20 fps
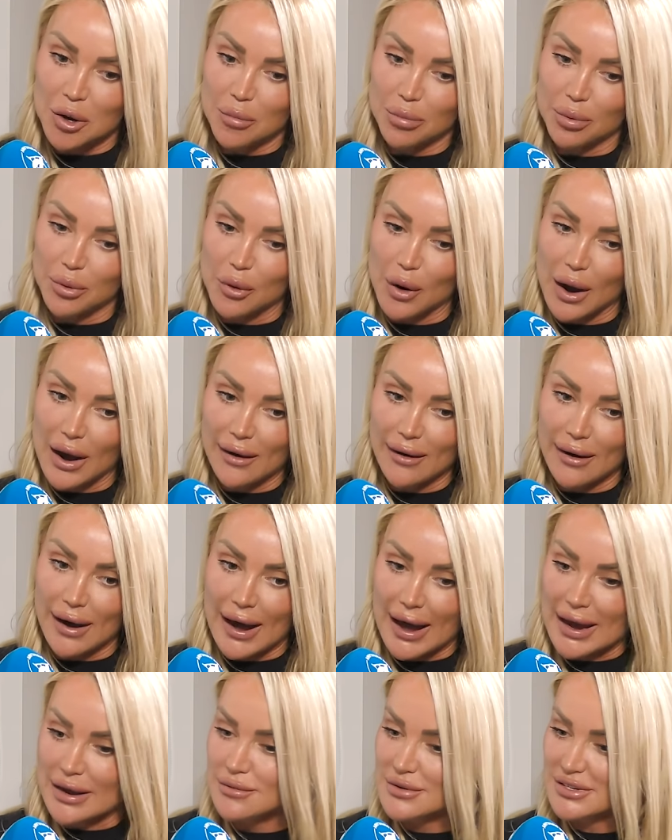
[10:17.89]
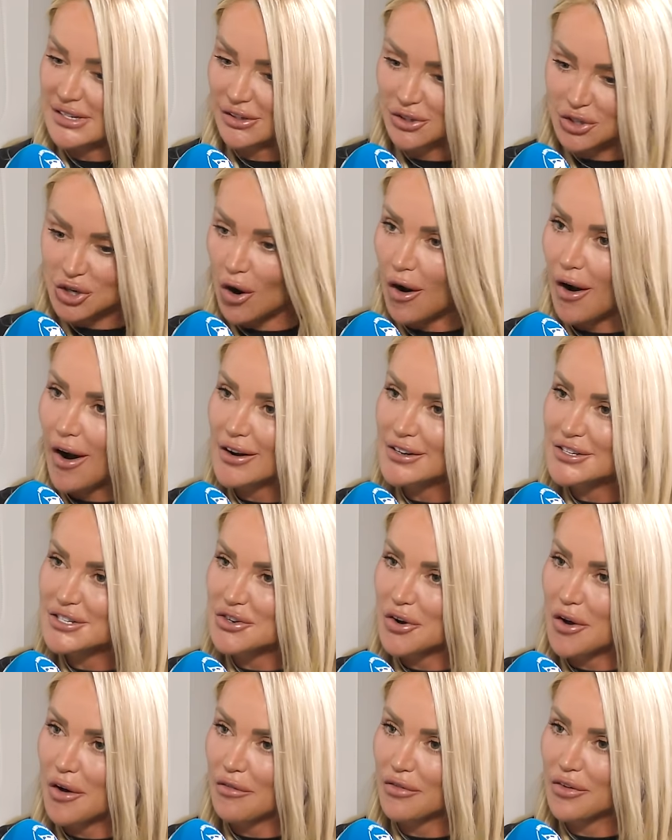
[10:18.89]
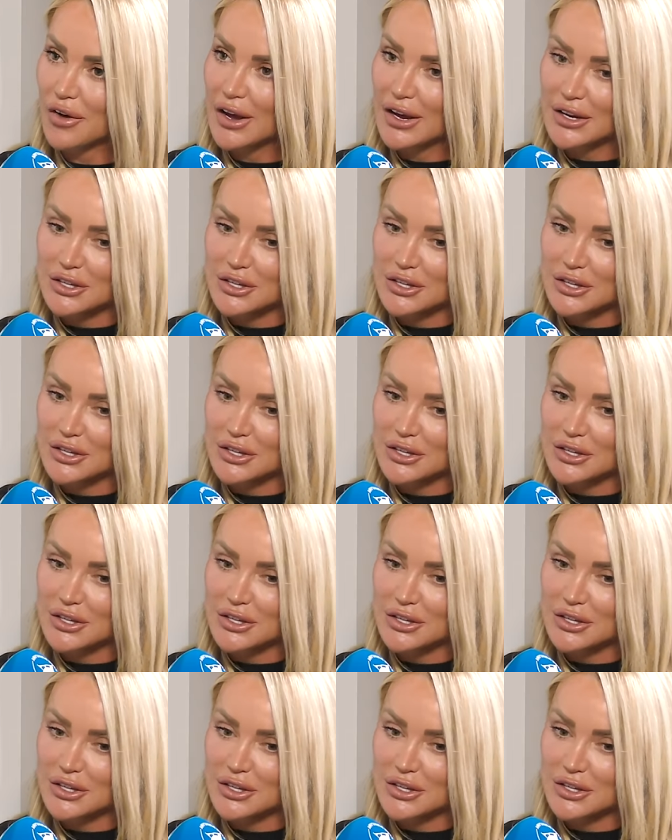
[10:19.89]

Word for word: but I was in charge of